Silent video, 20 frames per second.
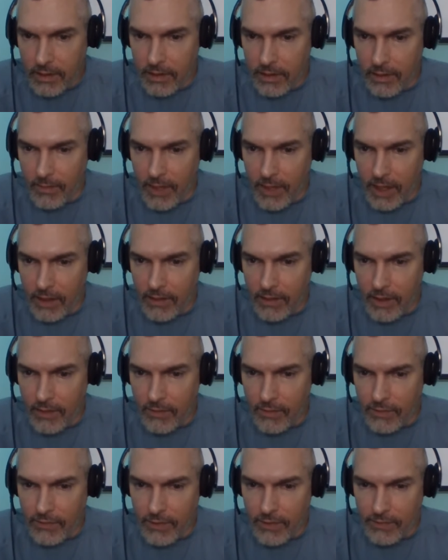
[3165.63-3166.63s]
The man
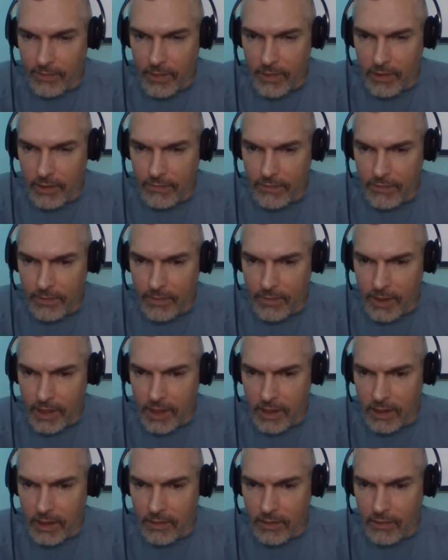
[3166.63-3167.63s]
that was with Miller from
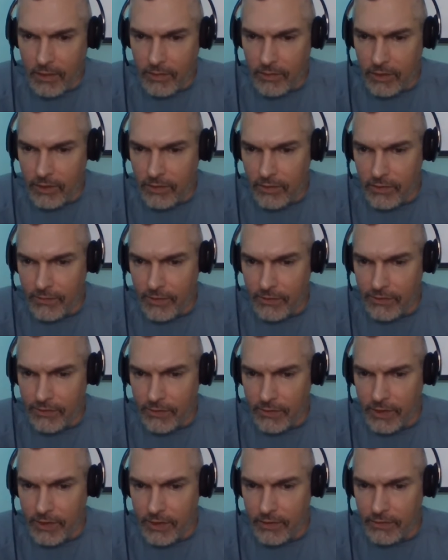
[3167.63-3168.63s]
beginning wrote
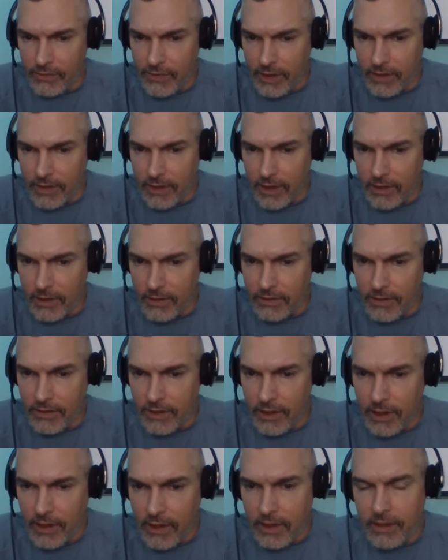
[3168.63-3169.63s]
Universal Legal
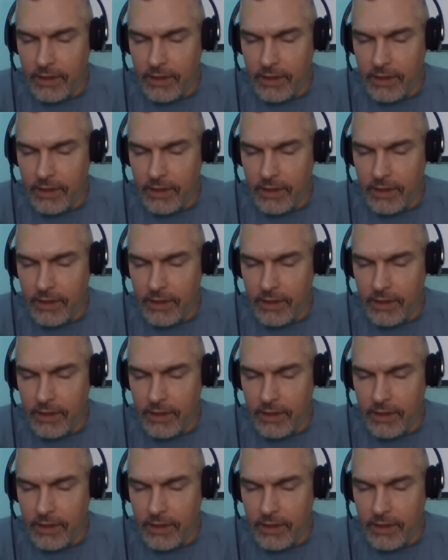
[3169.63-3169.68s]
Technology.